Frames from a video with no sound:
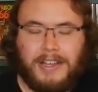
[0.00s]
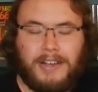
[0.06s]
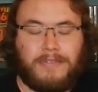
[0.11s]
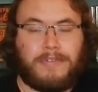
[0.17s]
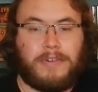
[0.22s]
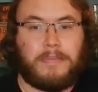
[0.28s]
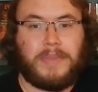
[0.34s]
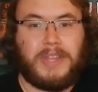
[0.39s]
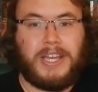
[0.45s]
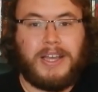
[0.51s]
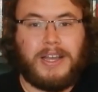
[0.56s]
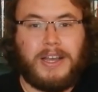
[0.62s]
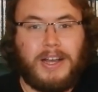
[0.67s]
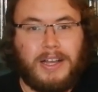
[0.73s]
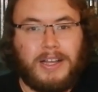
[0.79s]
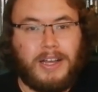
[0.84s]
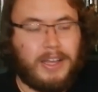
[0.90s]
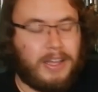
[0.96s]
From the,
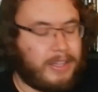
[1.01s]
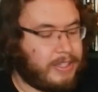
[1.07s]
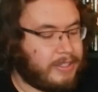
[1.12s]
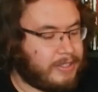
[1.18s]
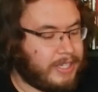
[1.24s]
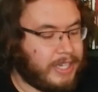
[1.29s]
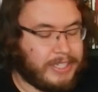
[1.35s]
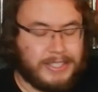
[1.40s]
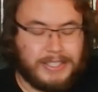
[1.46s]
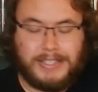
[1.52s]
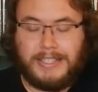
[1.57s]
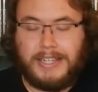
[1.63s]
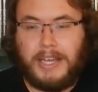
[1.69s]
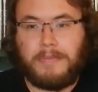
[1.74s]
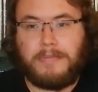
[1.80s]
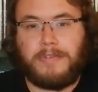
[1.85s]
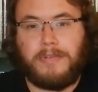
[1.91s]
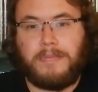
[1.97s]
this takes its
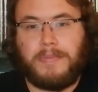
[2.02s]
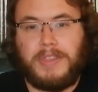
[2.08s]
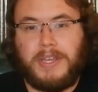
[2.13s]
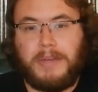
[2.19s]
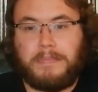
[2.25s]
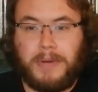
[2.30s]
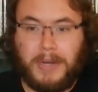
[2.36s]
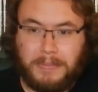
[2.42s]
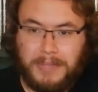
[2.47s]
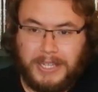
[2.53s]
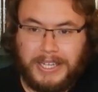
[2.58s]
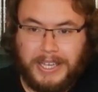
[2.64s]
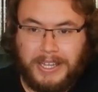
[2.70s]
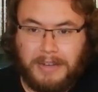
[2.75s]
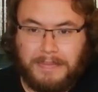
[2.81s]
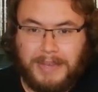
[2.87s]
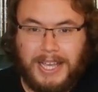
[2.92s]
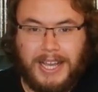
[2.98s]
name from the Public
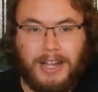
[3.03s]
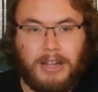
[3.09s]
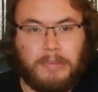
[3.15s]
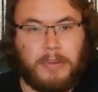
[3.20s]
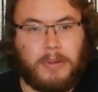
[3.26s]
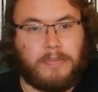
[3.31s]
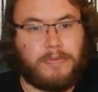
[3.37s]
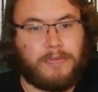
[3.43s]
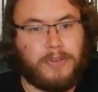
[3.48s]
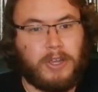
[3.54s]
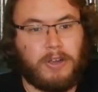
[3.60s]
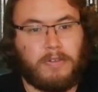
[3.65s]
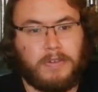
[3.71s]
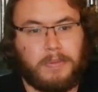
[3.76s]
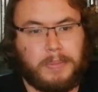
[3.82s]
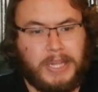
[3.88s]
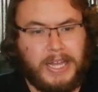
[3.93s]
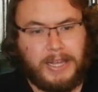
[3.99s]
Enemy album, Fear of
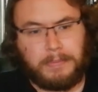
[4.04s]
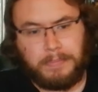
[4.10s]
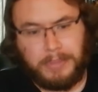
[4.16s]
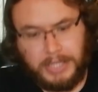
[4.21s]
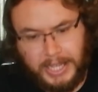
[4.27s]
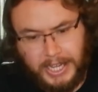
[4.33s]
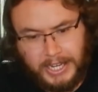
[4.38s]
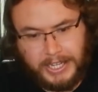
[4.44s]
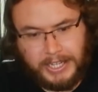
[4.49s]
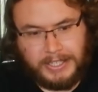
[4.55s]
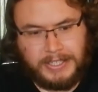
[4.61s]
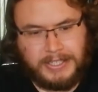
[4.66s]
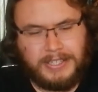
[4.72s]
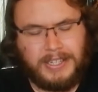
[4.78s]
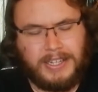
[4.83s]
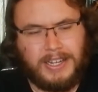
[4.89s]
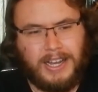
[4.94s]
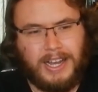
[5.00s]
a Black
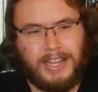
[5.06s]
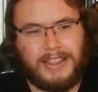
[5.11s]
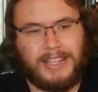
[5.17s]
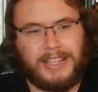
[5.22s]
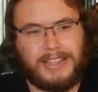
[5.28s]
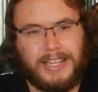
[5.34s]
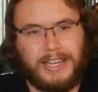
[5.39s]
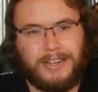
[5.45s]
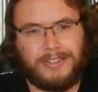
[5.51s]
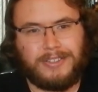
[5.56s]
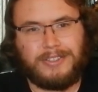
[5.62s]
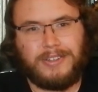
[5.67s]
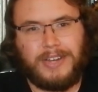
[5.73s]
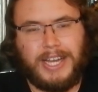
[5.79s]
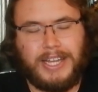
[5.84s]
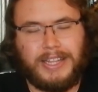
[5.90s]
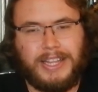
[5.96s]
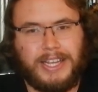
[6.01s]
Planet. I think they also
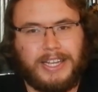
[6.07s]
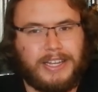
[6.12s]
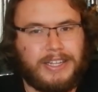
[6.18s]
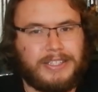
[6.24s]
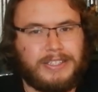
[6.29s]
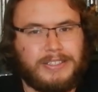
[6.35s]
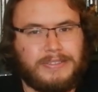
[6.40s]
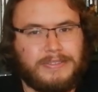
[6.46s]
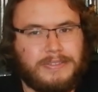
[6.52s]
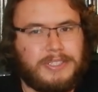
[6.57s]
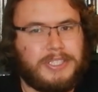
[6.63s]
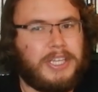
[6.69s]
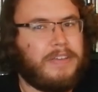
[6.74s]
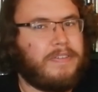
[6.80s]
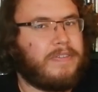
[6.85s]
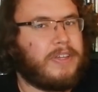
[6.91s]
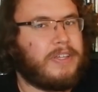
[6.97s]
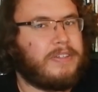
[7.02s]
had, like, a
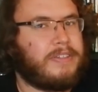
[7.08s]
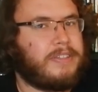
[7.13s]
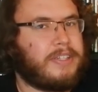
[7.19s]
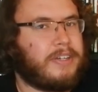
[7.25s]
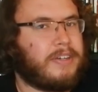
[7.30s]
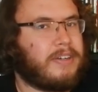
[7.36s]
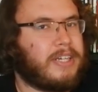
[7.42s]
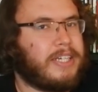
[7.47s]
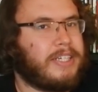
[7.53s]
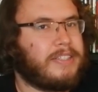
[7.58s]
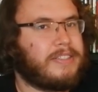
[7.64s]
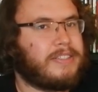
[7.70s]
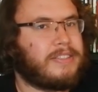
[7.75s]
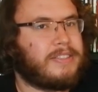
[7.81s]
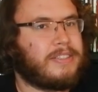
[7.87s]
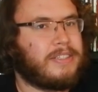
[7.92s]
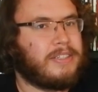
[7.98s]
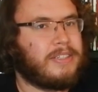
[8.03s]
TV
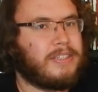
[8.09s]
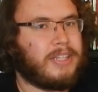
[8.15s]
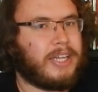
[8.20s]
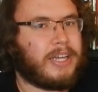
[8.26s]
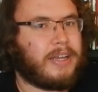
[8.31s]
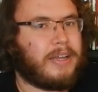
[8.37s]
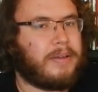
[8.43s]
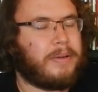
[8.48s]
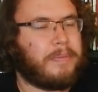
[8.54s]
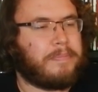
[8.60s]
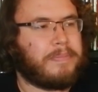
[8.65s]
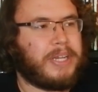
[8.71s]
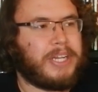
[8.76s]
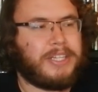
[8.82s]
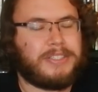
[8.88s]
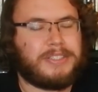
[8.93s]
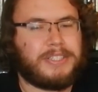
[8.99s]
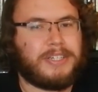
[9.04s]
series, like a
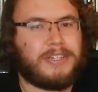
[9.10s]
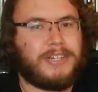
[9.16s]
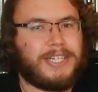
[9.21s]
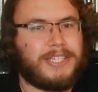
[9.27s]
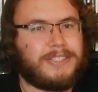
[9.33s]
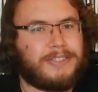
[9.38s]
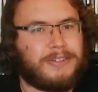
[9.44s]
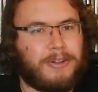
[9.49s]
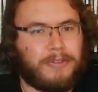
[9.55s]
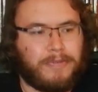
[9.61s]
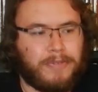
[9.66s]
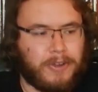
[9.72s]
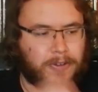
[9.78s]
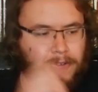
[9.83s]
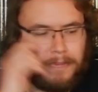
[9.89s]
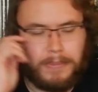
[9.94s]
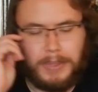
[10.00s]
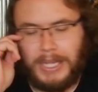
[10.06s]
mini-series called
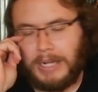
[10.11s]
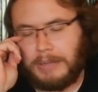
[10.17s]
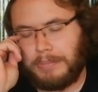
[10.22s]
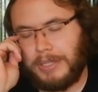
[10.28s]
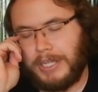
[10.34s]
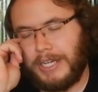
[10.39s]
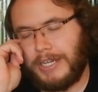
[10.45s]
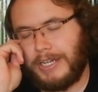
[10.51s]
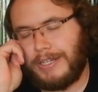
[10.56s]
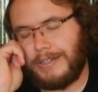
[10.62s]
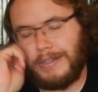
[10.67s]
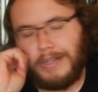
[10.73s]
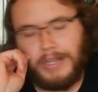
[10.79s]
Fear of a Black Planet.